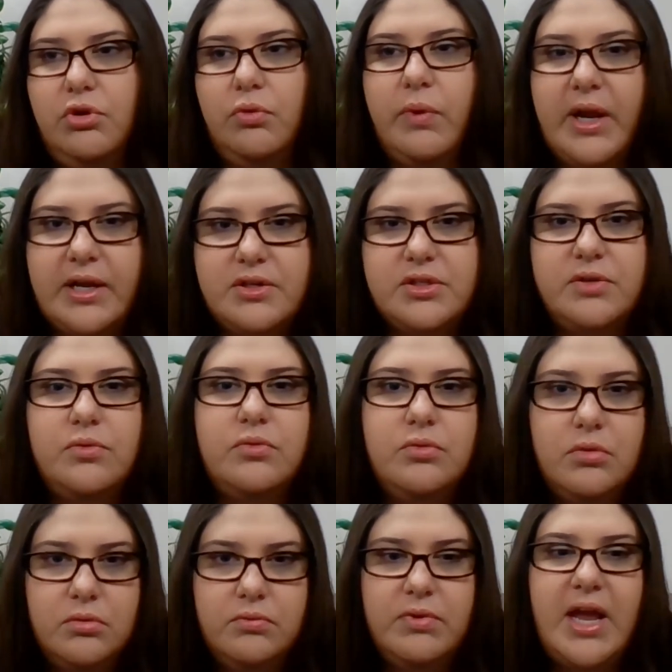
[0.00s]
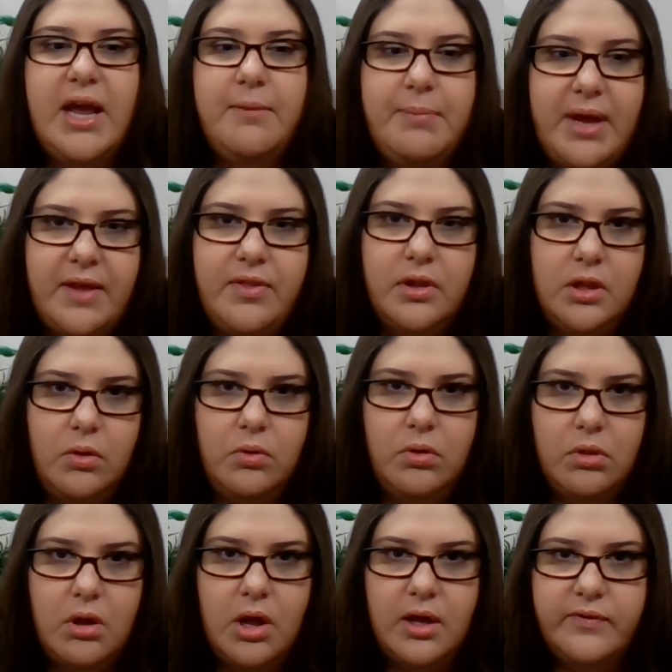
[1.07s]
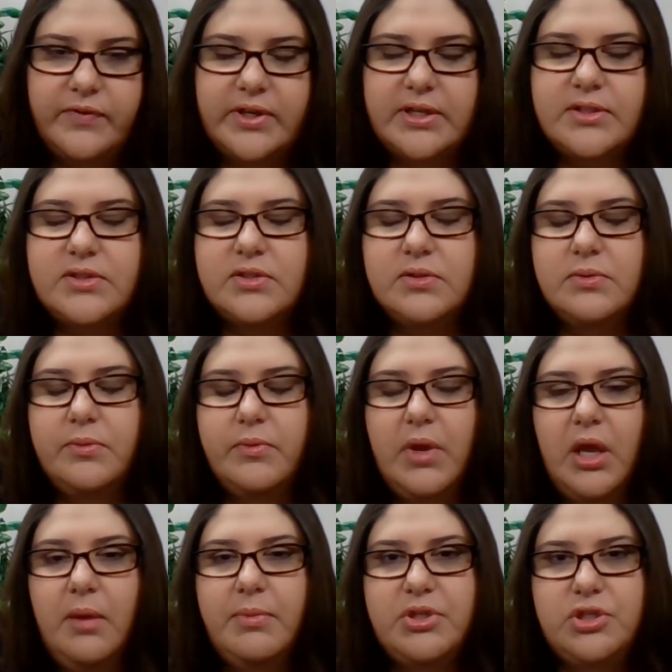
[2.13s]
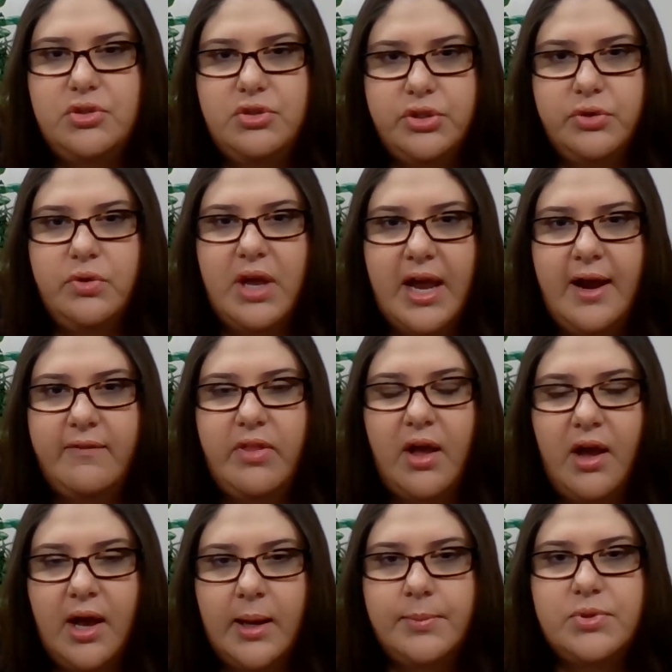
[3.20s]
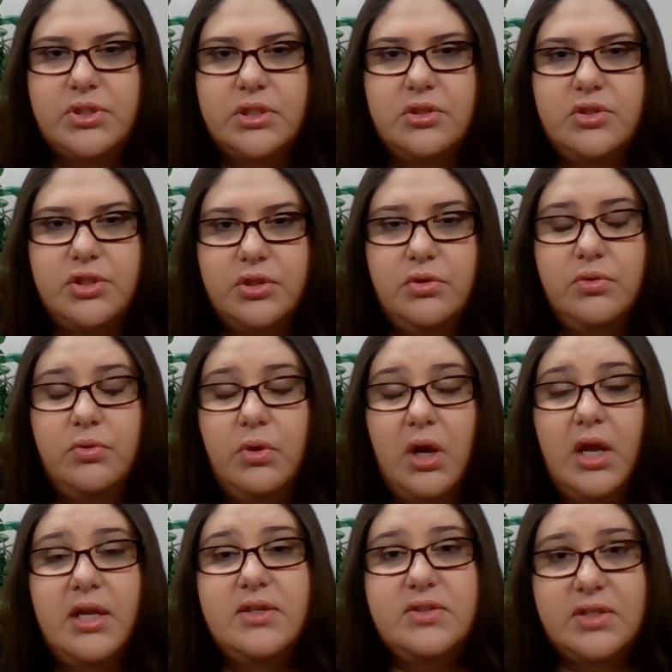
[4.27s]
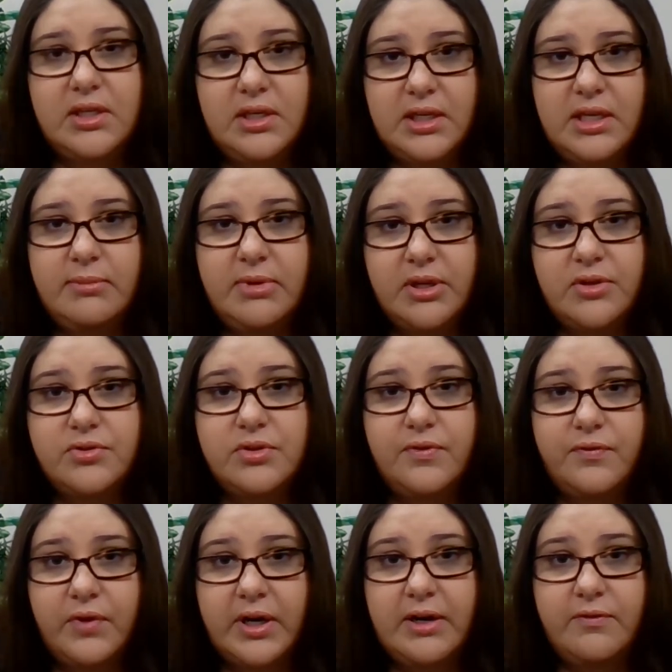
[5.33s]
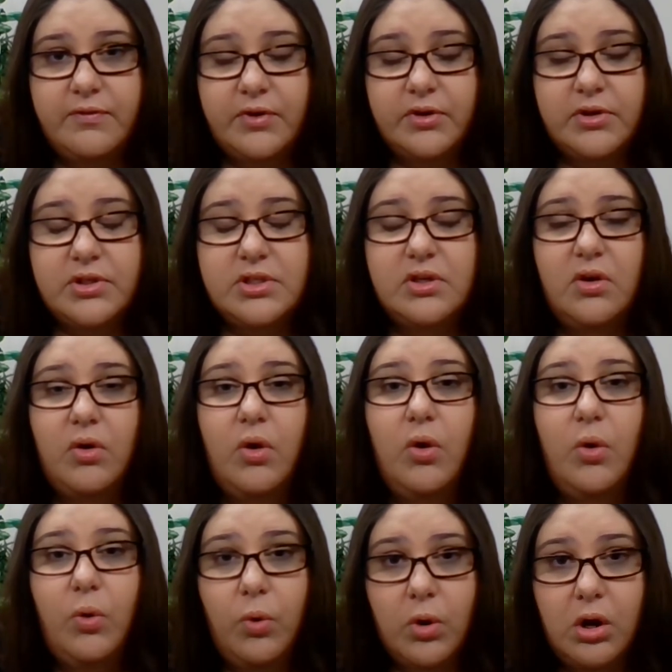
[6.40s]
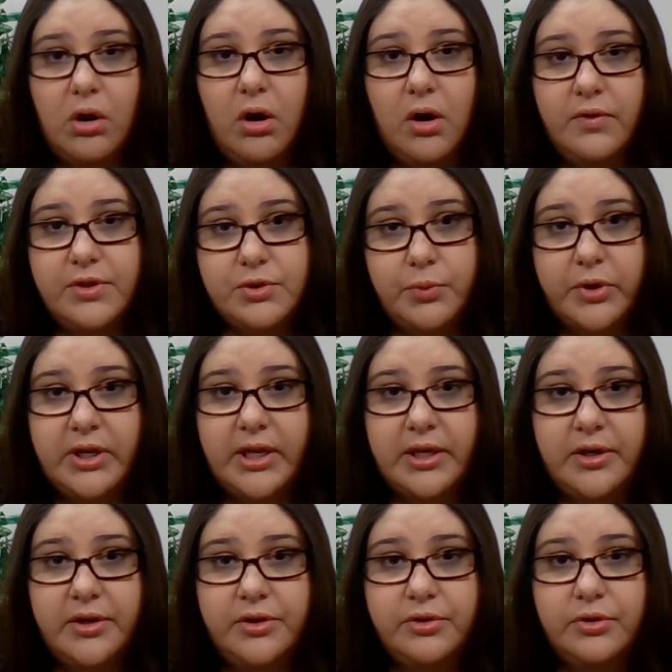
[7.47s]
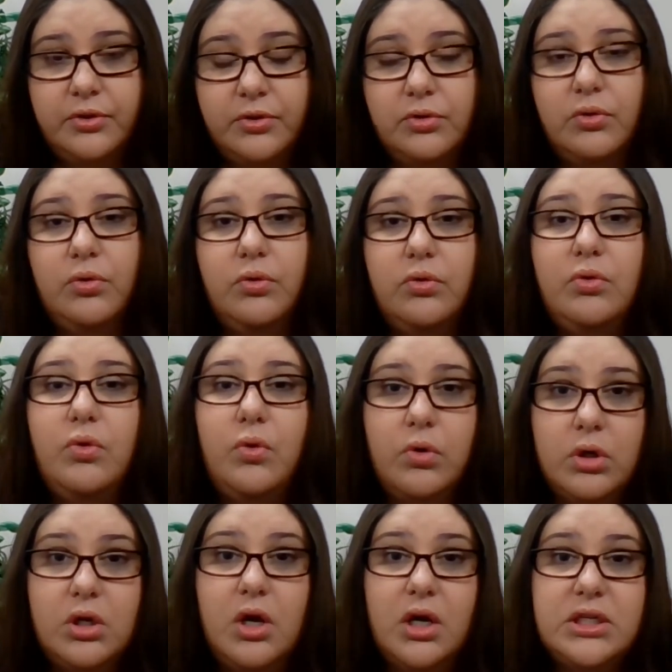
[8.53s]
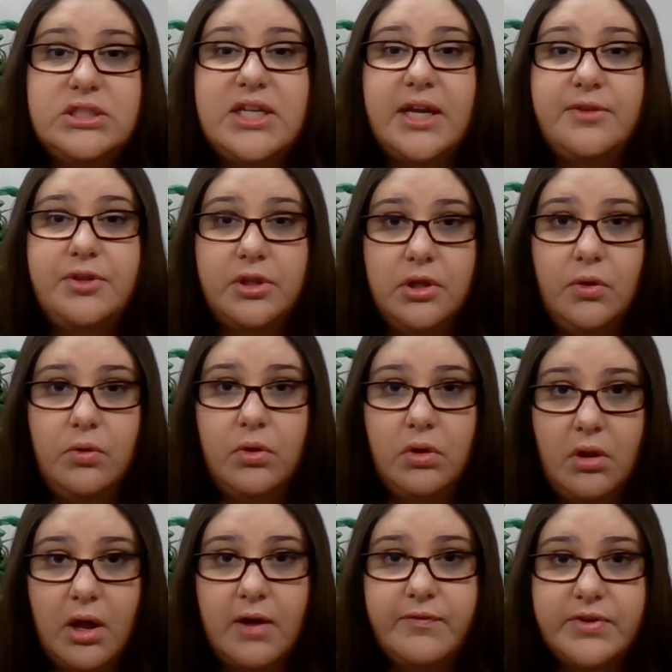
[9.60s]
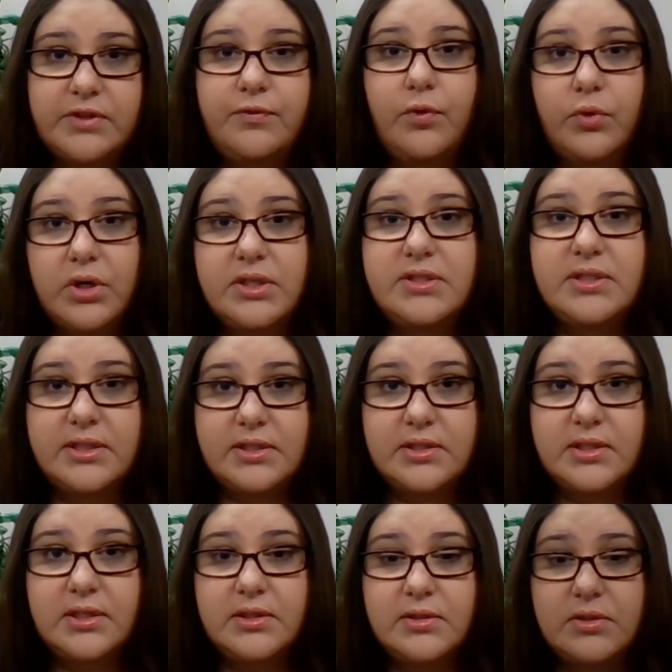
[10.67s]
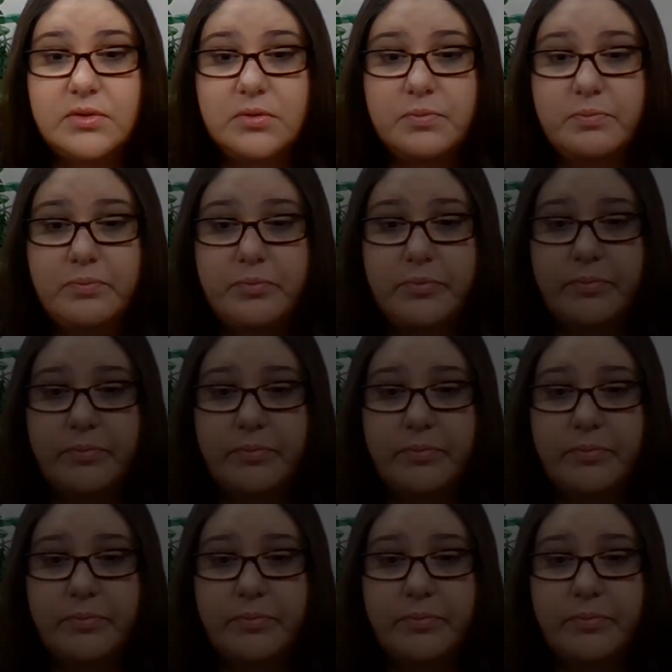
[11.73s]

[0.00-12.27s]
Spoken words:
corrected by the local office. But you do have the option to send emails to Frankfurt or call the 2900 or contact the local office for assistance.